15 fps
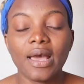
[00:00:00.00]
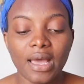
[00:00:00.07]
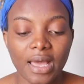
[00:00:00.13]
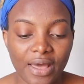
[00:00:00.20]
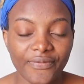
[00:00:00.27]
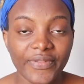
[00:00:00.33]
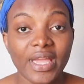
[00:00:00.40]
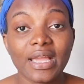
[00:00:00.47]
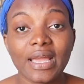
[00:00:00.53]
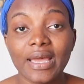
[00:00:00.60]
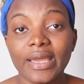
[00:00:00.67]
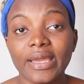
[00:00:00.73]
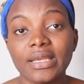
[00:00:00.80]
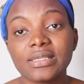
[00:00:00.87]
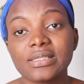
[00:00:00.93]
And then
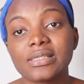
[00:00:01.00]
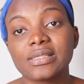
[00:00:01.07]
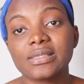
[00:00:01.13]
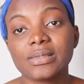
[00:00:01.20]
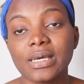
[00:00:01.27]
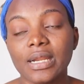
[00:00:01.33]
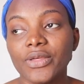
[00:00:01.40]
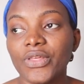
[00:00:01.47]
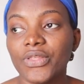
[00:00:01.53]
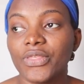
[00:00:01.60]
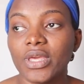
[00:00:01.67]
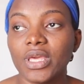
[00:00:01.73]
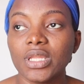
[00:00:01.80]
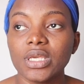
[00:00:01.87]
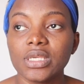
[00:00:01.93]
guys, another
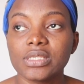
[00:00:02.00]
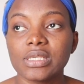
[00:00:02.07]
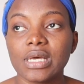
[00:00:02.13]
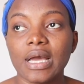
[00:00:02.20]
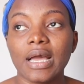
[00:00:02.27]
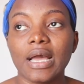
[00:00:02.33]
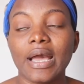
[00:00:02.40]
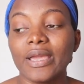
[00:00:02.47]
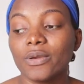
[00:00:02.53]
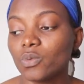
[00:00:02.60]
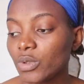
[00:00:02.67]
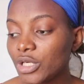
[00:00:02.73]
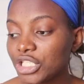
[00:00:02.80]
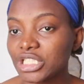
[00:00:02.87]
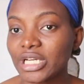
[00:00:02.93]
thing is that I
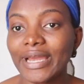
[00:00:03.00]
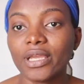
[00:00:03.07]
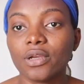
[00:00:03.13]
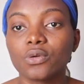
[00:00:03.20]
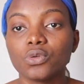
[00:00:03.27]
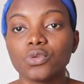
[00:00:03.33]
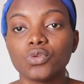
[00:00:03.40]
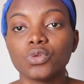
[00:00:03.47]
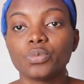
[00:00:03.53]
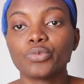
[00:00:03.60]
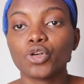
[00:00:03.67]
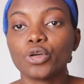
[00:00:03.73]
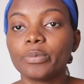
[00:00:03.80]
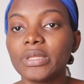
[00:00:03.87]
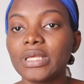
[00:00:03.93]
wish I could
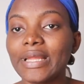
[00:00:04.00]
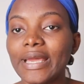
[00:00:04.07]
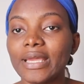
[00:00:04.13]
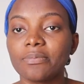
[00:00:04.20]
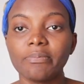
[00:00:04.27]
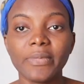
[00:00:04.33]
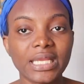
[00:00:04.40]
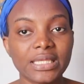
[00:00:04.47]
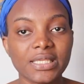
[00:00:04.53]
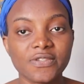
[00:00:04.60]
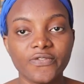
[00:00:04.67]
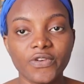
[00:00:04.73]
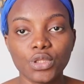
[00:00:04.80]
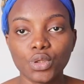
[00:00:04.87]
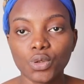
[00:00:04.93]
probably like make this
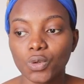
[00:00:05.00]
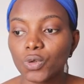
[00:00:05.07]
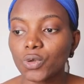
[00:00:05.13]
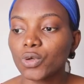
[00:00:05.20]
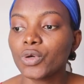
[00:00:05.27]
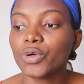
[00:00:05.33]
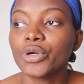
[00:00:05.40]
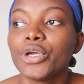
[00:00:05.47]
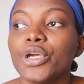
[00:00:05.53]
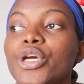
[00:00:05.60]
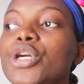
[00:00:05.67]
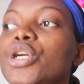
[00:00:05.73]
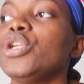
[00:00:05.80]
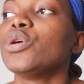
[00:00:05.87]
video, you